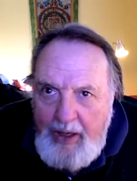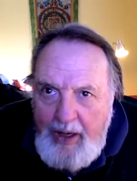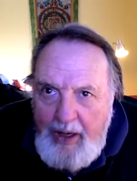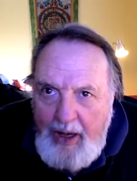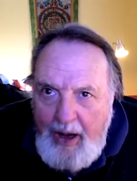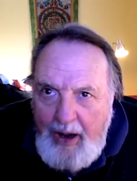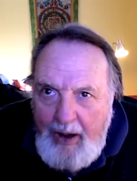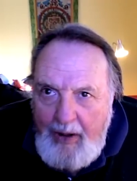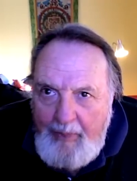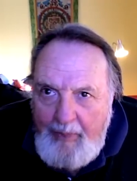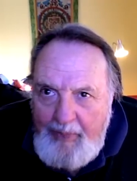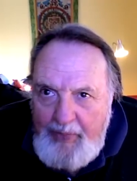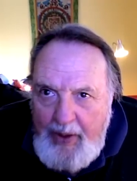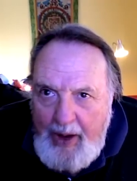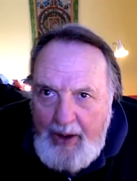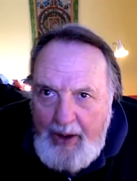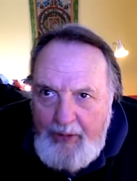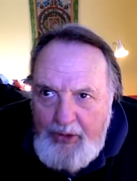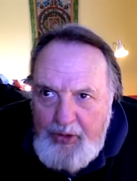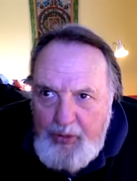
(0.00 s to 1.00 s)
Um,
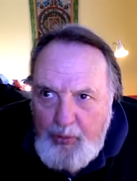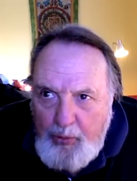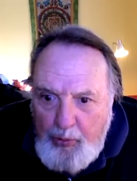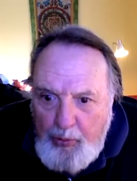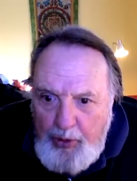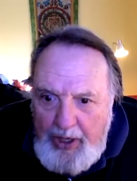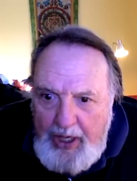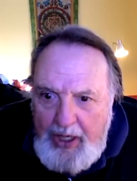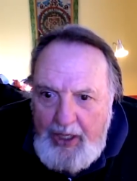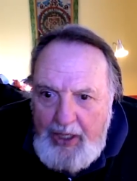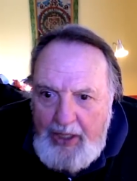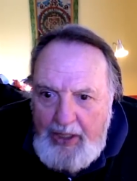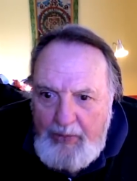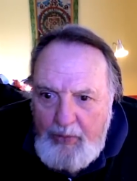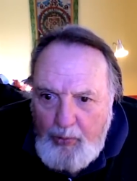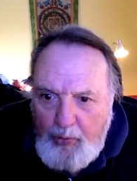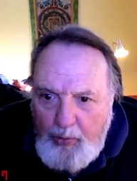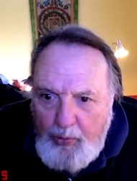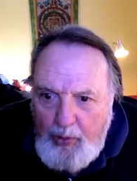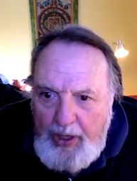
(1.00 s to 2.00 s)
I was really,
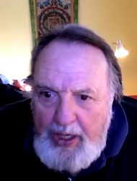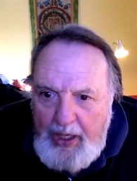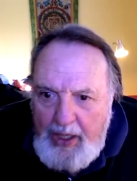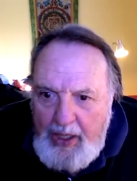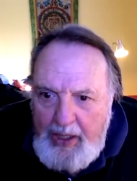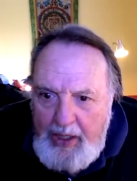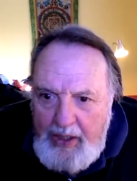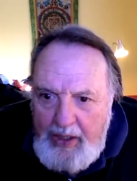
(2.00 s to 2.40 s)
really